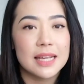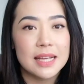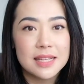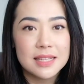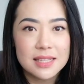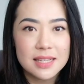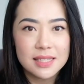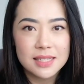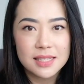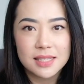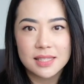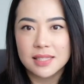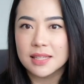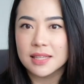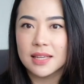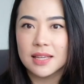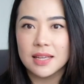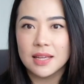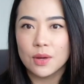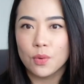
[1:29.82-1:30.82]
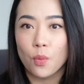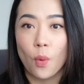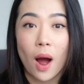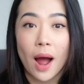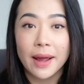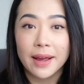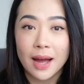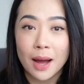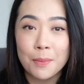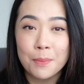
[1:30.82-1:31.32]
easy to see why
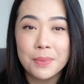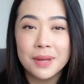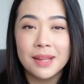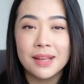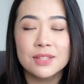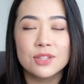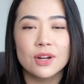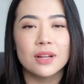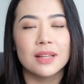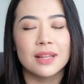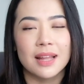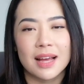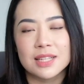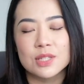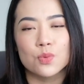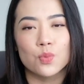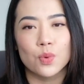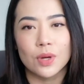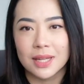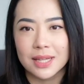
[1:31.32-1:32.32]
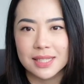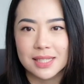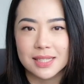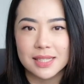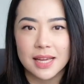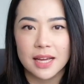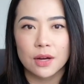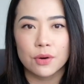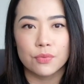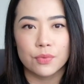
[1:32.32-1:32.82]
companies are less willing to
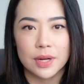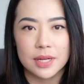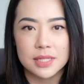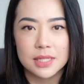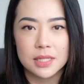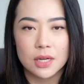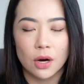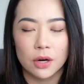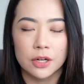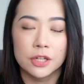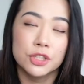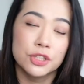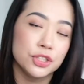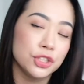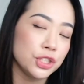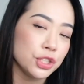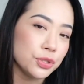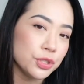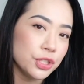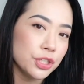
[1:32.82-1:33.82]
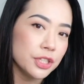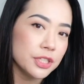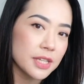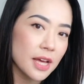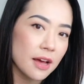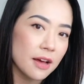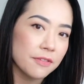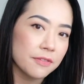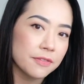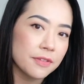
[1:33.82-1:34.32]
take a risk on a junior
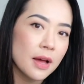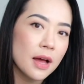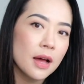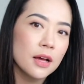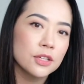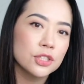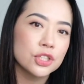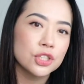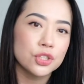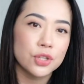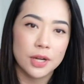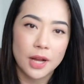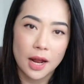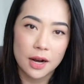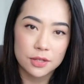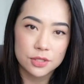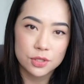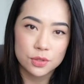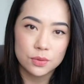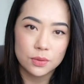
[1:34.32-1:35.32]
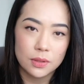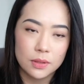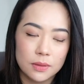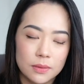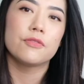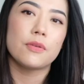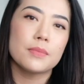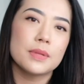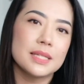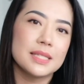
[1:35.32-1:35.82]
dev straight out of school.
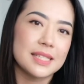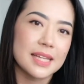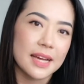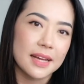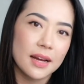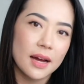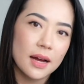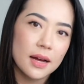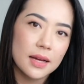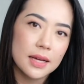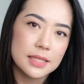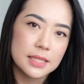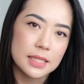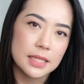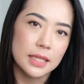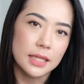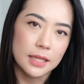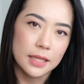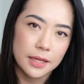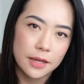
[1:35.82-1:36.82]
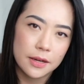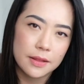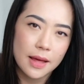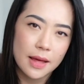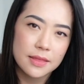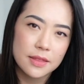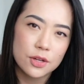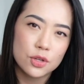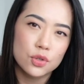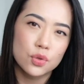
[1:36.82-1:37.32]
From the data, it's clear
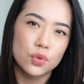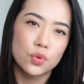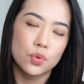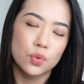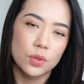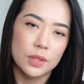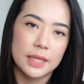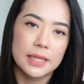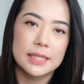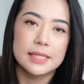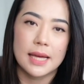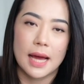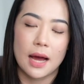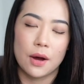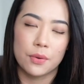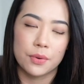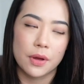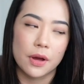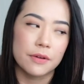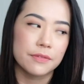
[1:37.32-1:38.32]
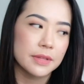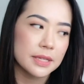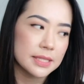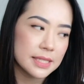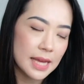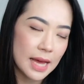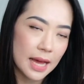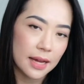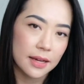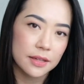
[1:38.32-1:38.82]
that the cooling down of the
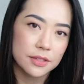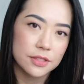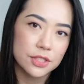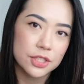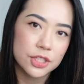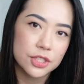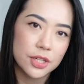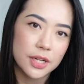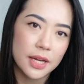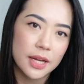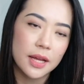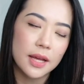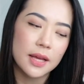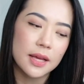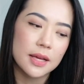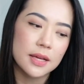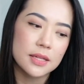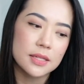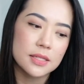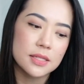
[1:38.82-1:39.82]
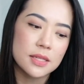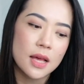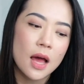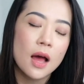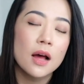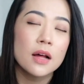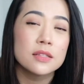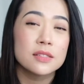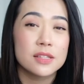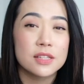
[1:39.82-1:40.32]
tech industry is
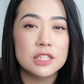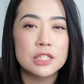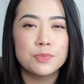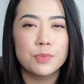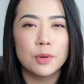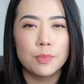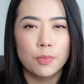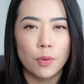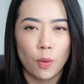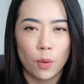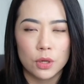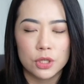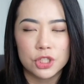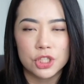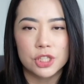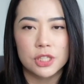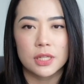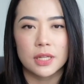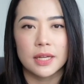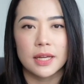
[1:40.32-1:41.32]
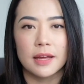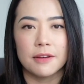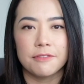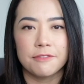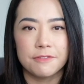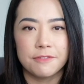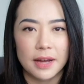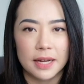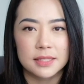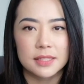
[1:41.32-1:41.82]
disproportionately
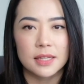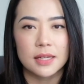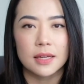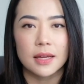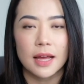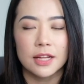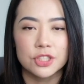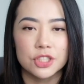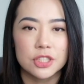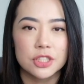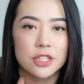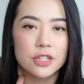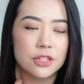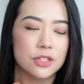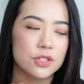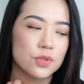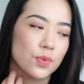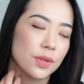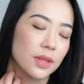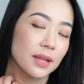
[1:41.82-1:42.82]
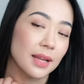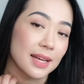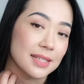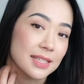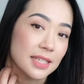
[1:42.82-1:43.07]
affecting engineers with less